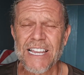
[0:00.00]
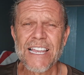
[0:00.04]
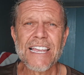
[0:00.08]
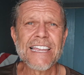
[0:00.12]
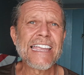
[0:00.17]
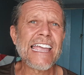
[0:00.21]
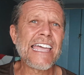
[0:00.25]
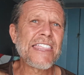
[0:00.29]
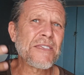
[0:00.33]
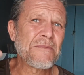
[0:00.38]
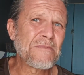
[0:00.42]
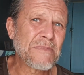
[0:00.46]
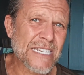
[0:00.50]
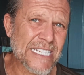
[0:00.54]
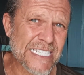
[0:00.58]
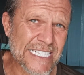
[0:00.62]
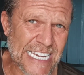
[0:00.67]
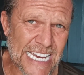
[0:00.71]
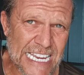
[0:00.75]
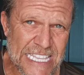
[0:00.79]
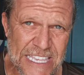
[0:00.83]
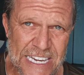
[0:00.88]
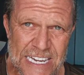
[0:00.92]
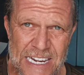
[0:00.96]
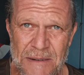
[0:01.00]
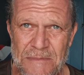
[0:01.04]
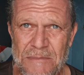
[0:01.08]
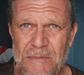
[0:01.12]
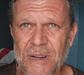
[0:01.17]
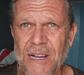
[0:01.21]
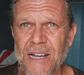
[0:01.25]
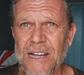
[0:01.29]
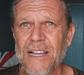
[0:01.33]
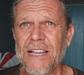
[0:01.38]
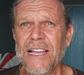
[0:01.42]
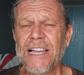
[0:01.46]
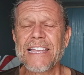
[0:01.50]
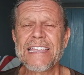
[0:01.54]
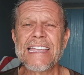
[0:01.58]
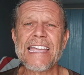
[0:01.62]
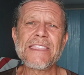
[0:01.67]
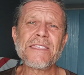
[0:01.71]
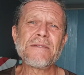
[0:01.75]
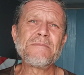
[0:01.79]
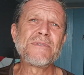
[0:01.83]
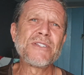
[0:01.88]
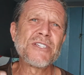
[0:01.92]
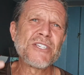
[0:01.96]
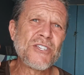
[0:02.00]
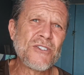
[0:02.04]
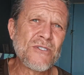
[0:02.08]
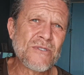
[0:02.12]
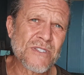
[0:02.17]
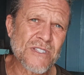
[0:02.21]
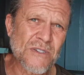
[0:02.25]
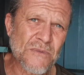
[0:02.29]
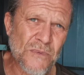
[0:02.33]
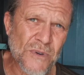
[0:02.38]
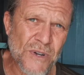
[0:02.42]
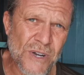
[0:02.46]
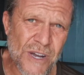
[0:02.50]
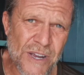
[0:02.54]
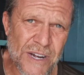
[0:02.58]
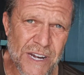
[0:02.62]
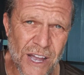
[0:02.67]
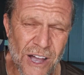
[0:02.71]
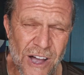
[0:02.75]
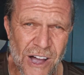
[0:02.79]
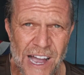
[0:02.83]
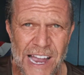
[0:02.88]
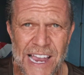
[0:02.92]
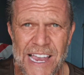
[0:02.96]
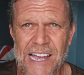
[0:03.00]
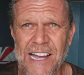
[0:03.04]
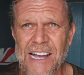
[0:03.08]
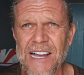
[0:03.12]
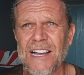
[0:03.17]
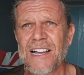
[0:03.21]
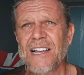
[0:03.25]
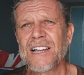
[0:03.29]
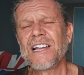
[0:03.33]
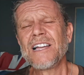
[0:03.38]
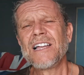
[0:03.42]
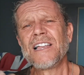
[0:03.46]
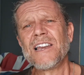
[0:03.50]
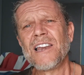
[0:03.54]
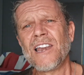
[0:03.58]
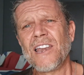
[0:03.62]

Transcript: Get them to say the number, get them to use the word higher,